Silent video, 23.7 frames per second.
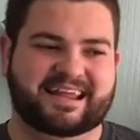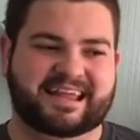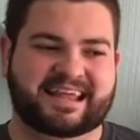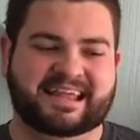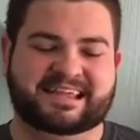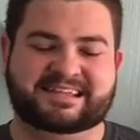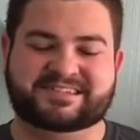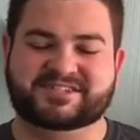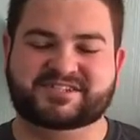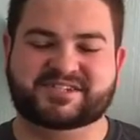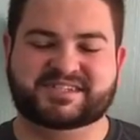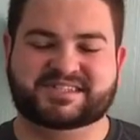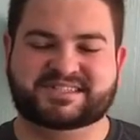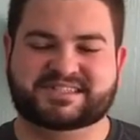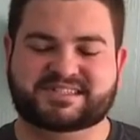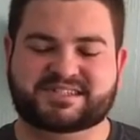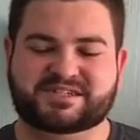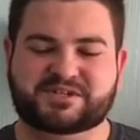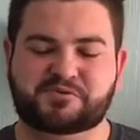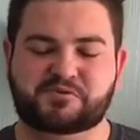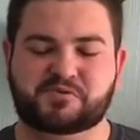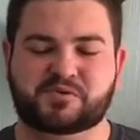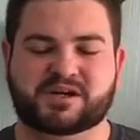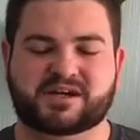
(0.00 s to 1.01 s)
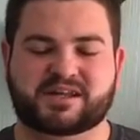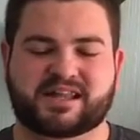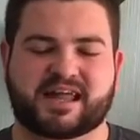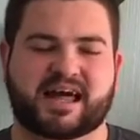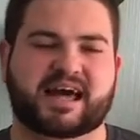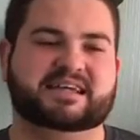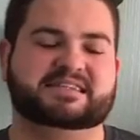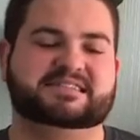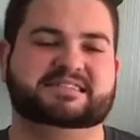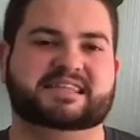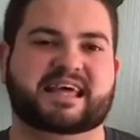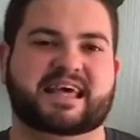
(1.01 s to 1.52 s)
it's just, you
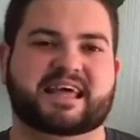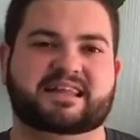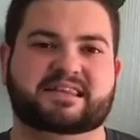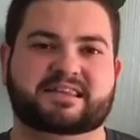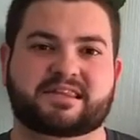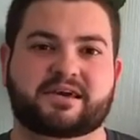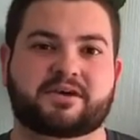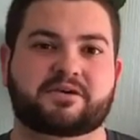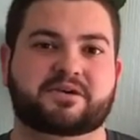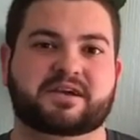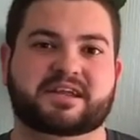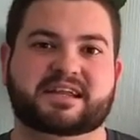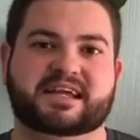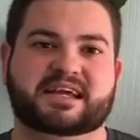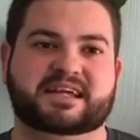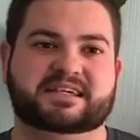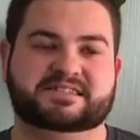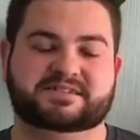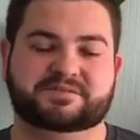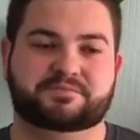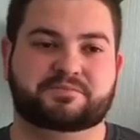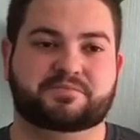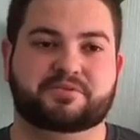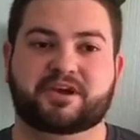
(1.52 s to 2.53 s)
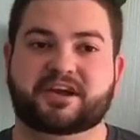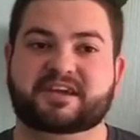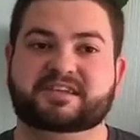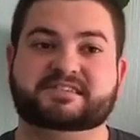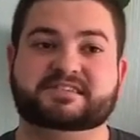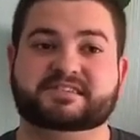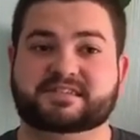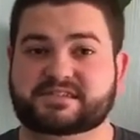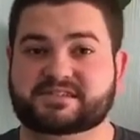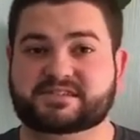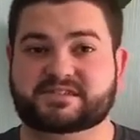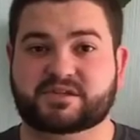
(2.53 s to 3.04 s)
realize that Logan has
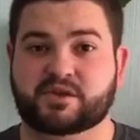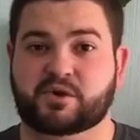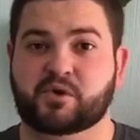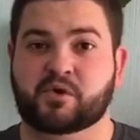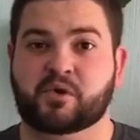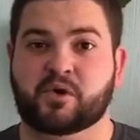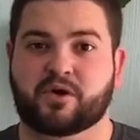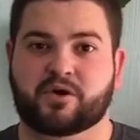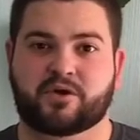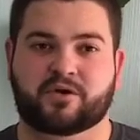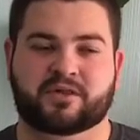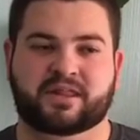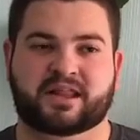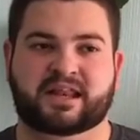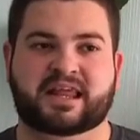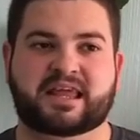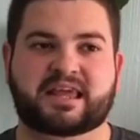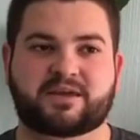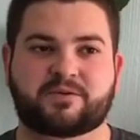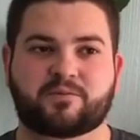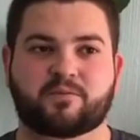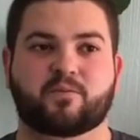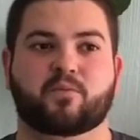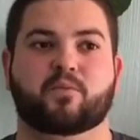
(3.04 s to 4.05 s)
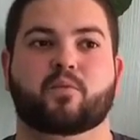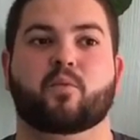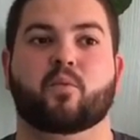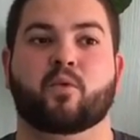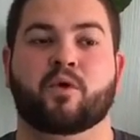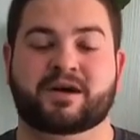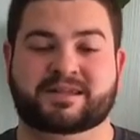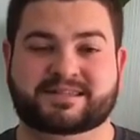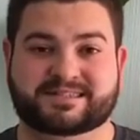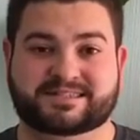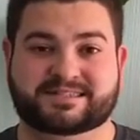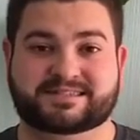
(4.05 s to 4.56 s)
embraced this little girl and he
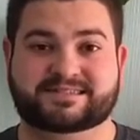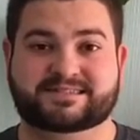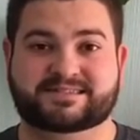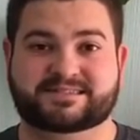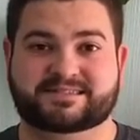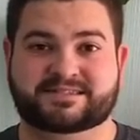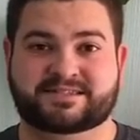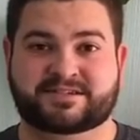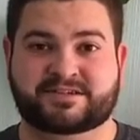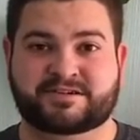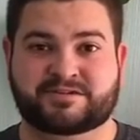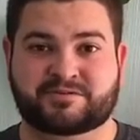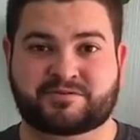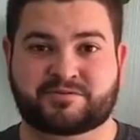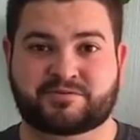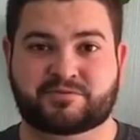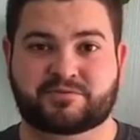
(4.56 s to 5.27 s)
wants to,